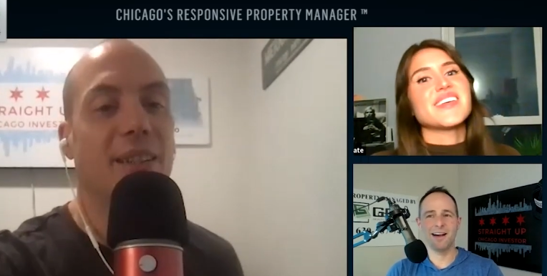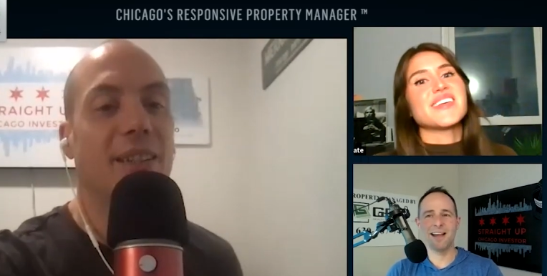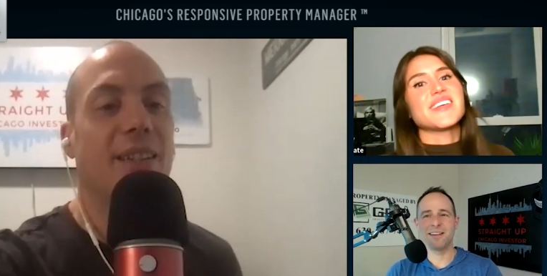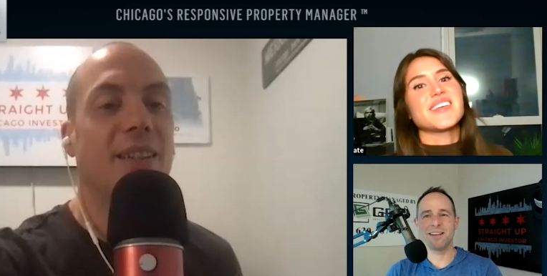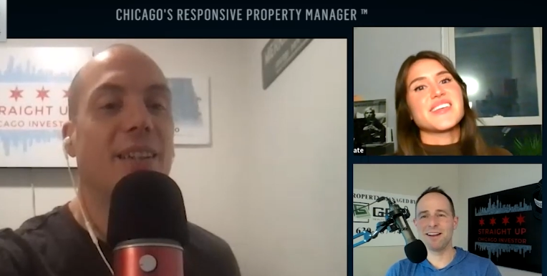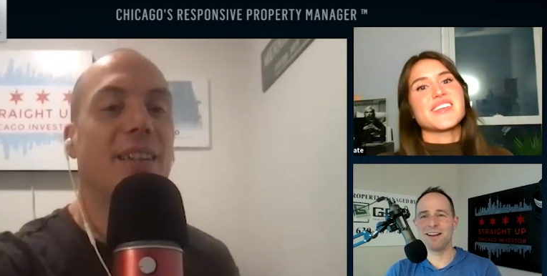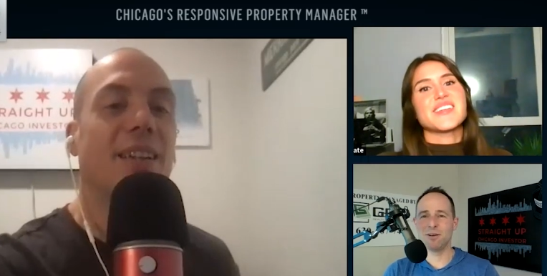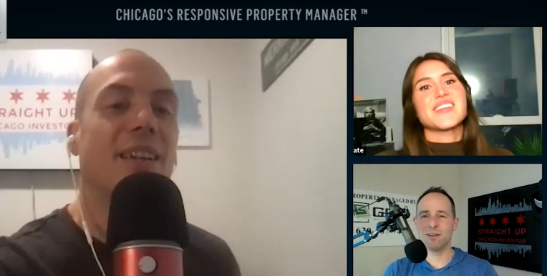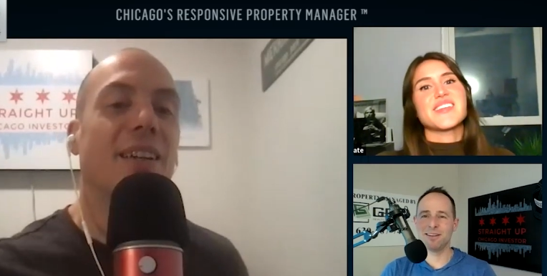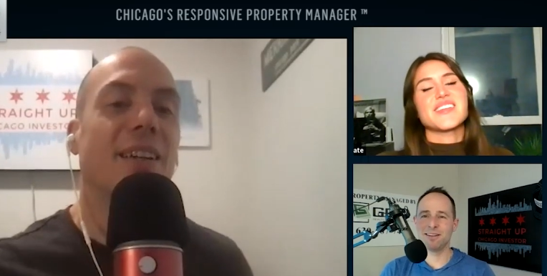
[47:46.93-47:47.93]
Speaker 1: th- I, didn't know
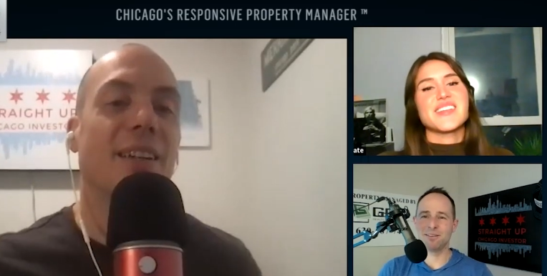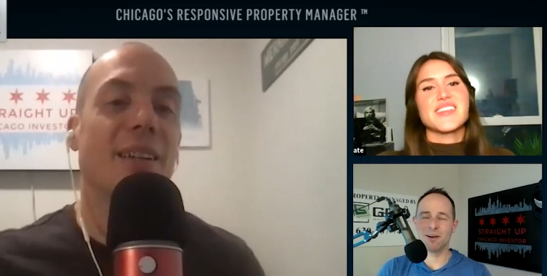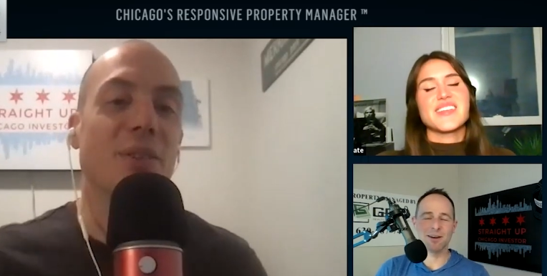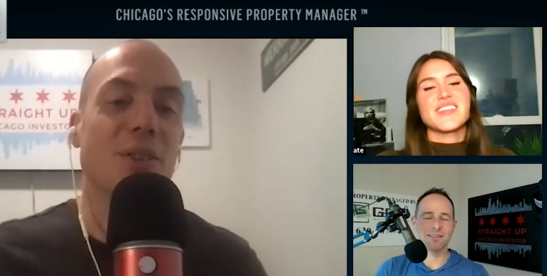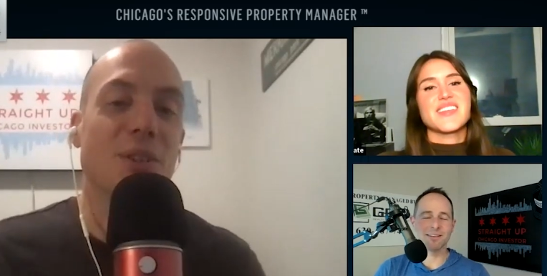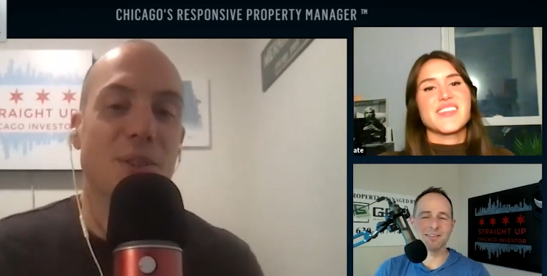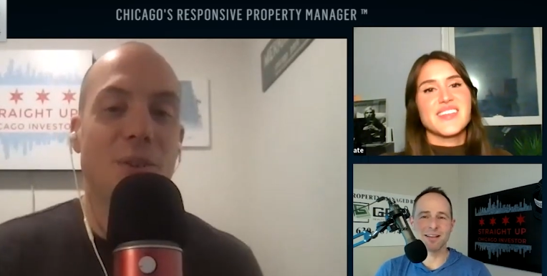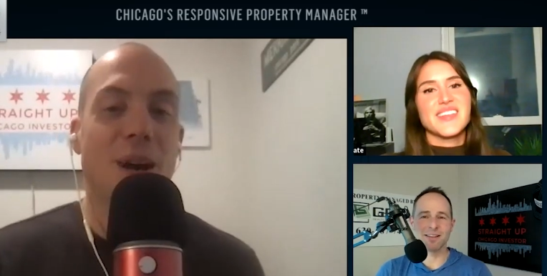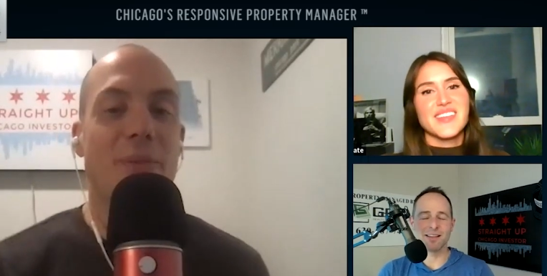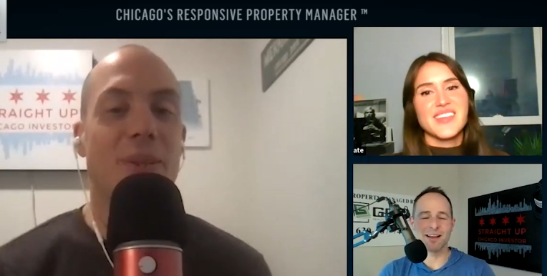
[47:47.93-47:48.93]
he he talked. It was too I,
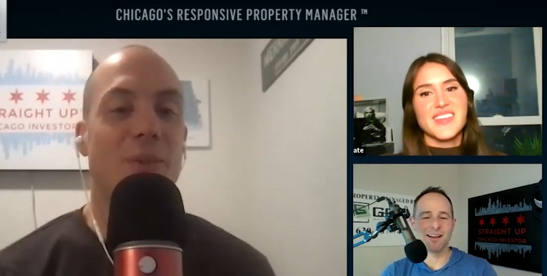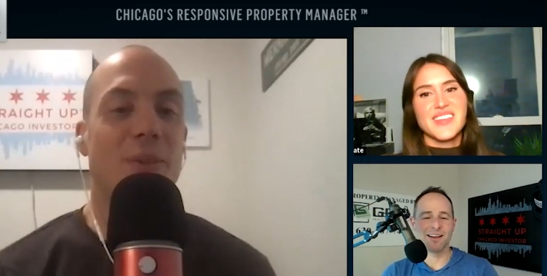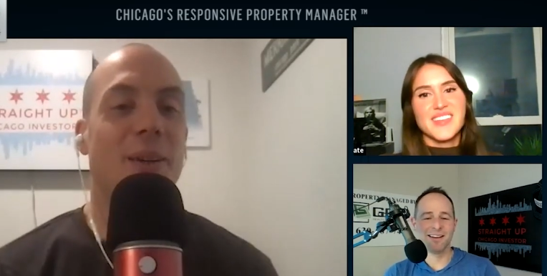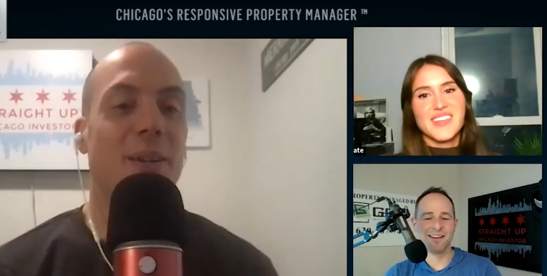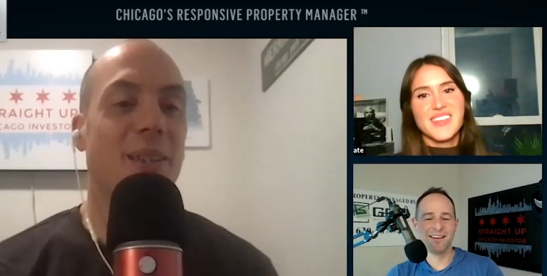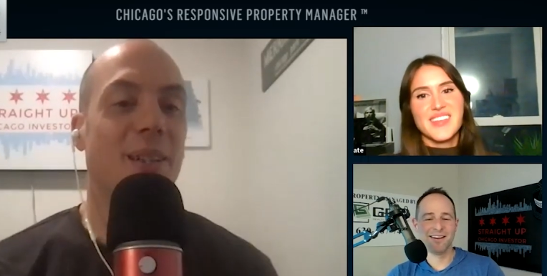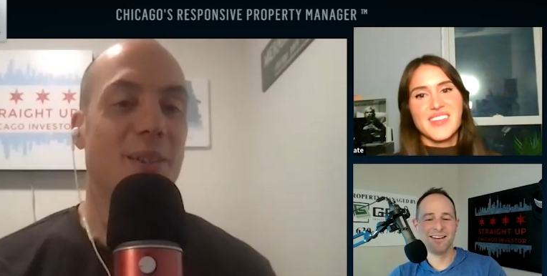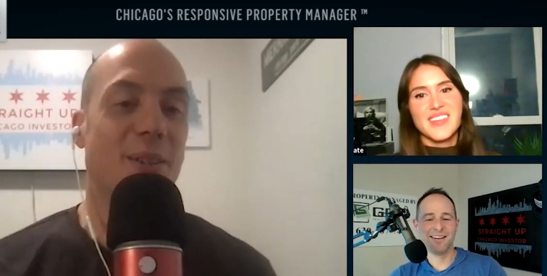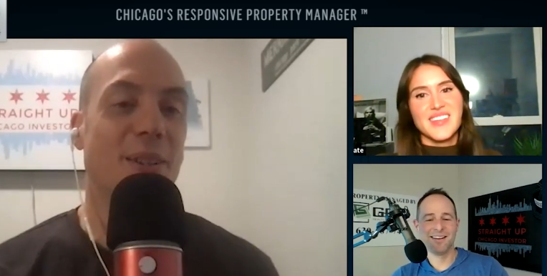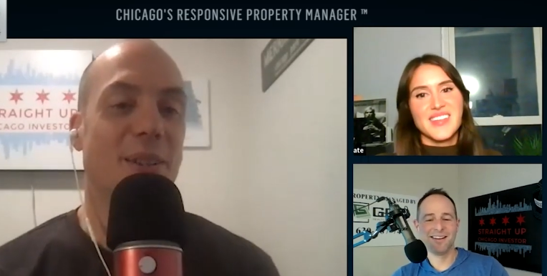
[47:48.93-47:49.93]
Speaker 2: obvious with the
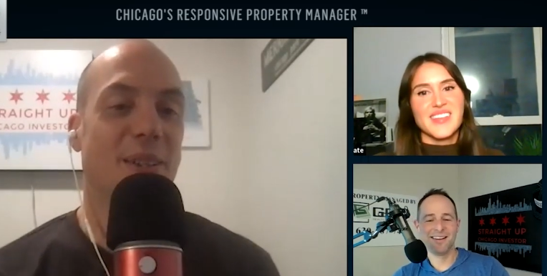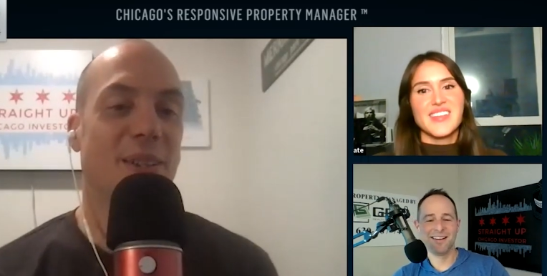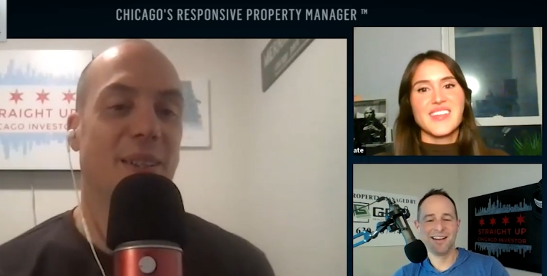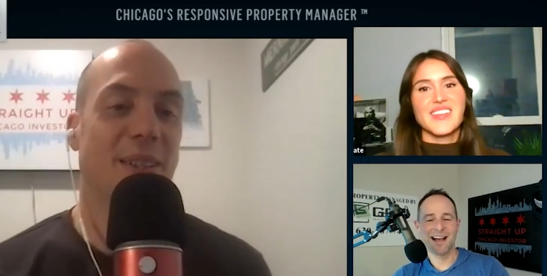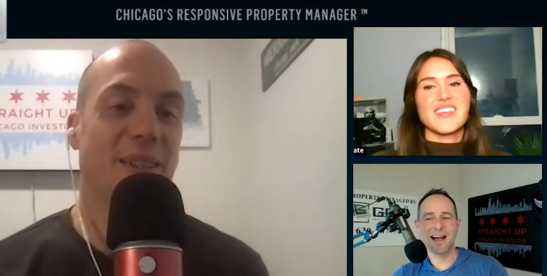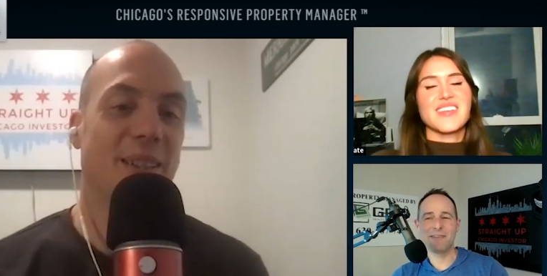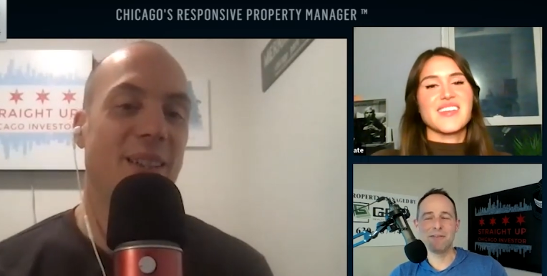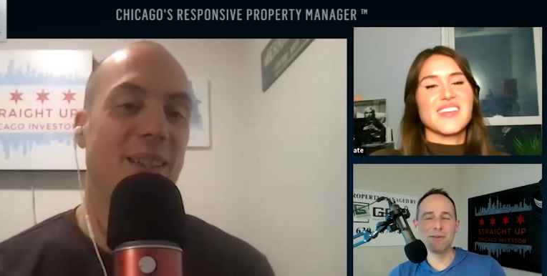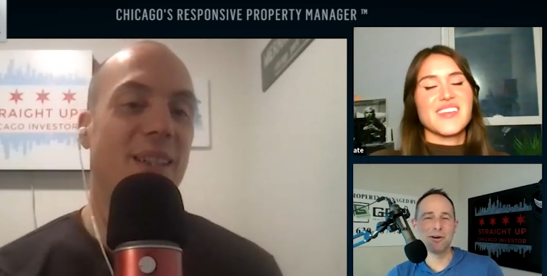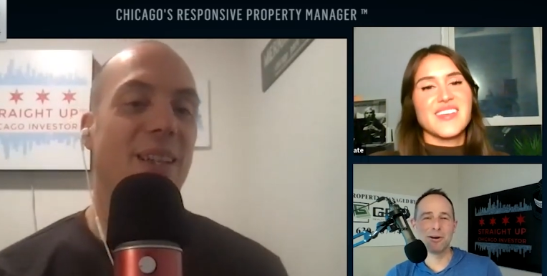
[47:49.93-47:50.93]
architecture.
Speaker 1: I've never
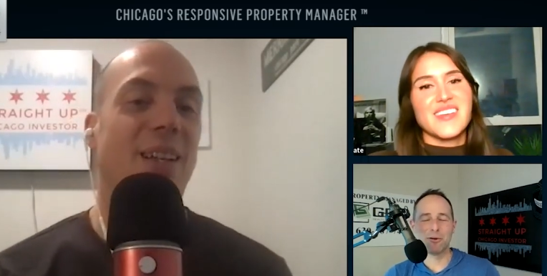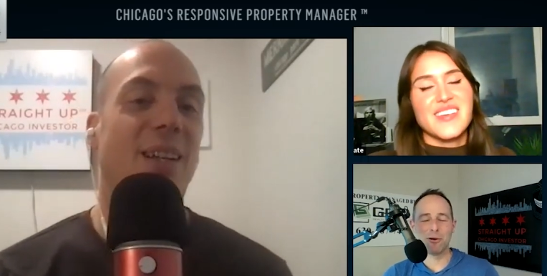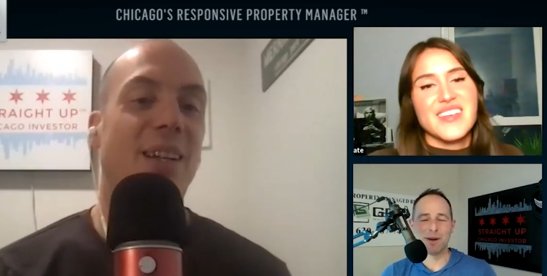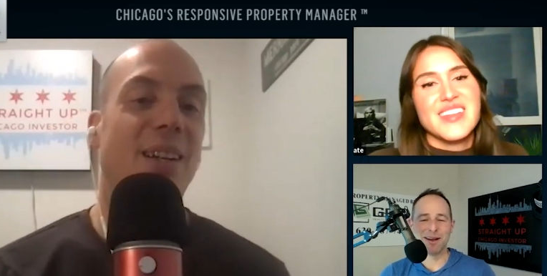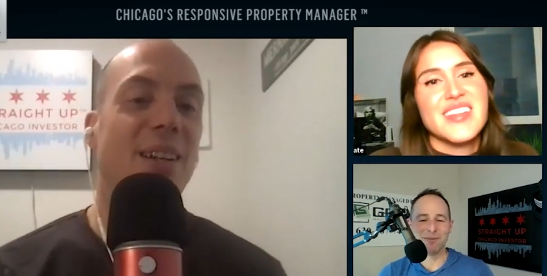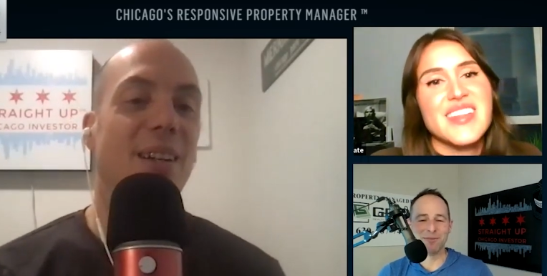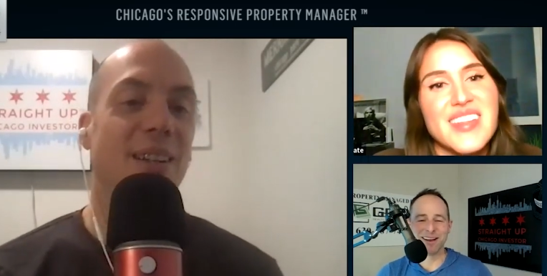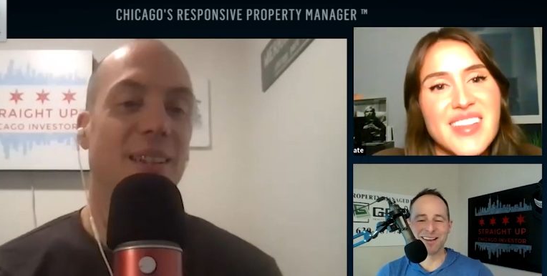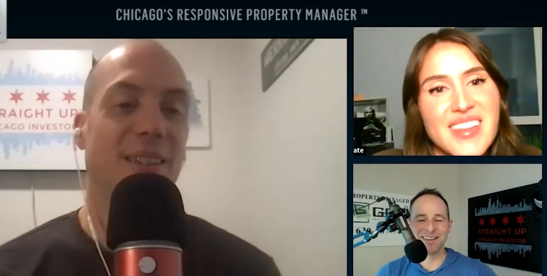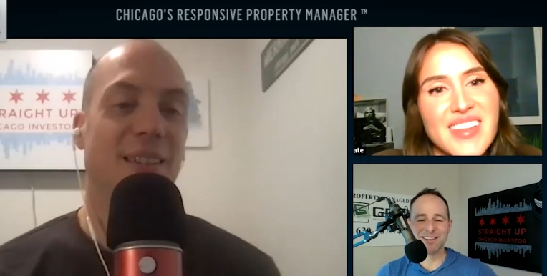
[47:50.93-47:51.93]
heard a quote by him. Like
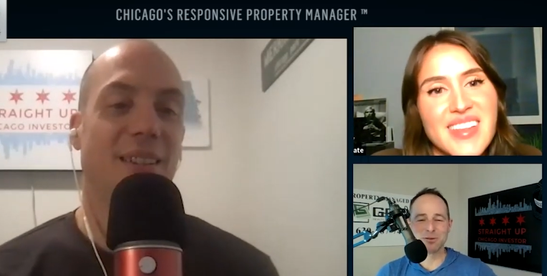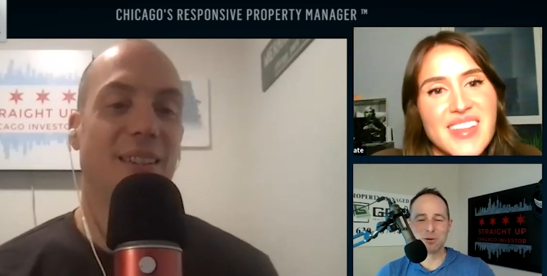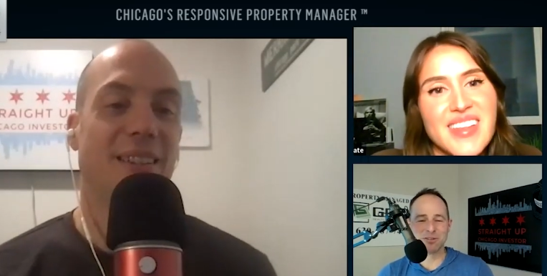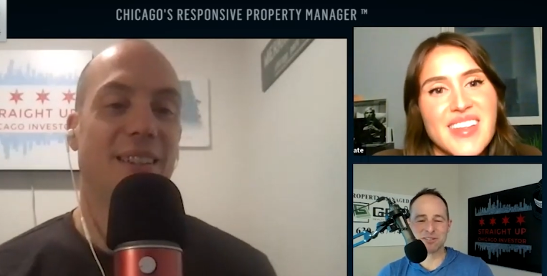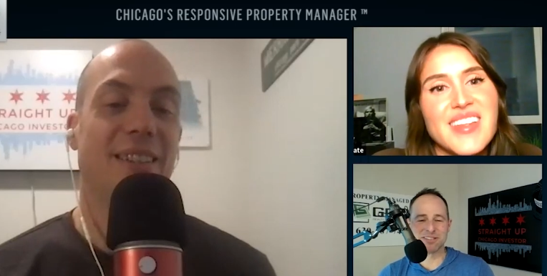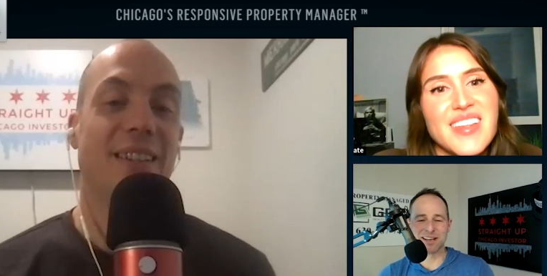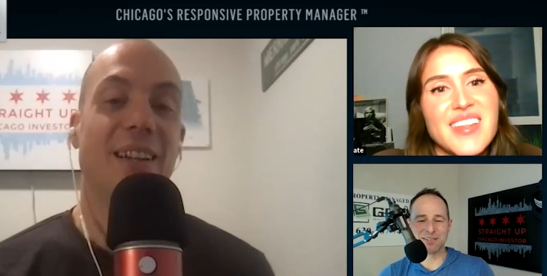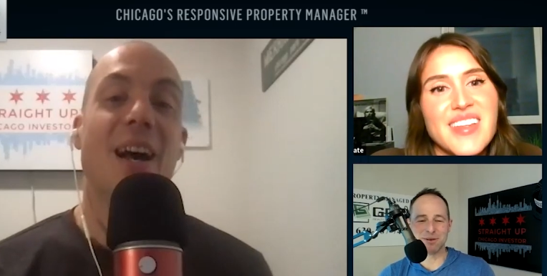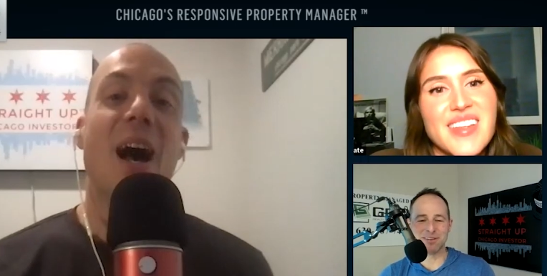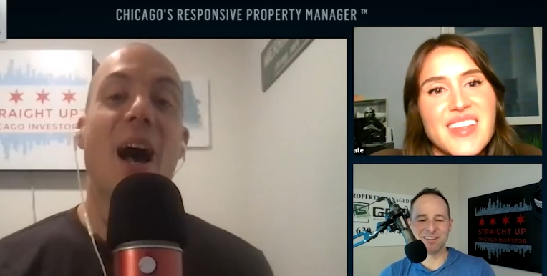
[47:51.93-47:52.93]
his quotes are just like his
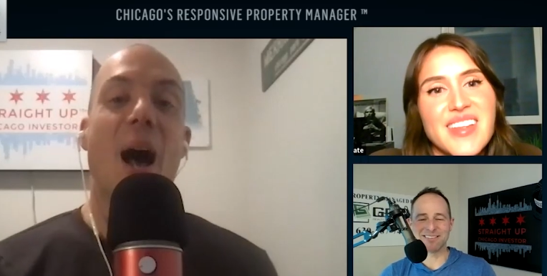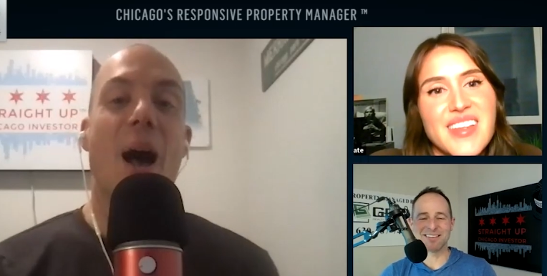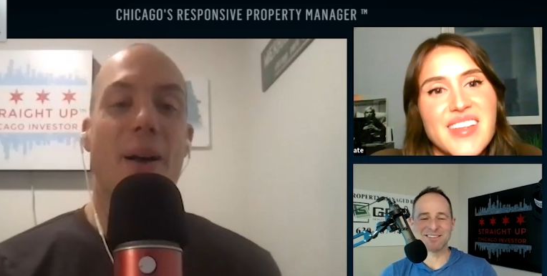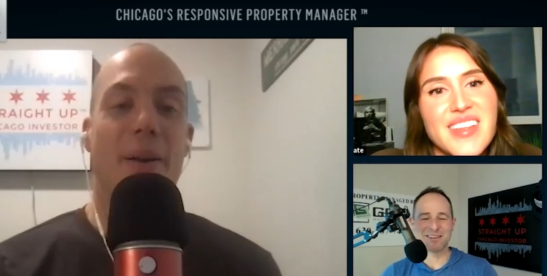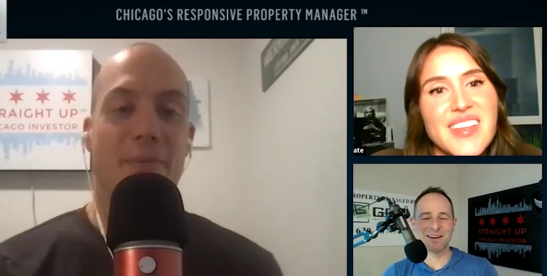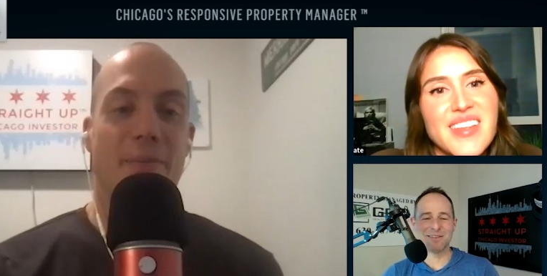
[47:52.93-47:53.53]
buildings. Like so, I, have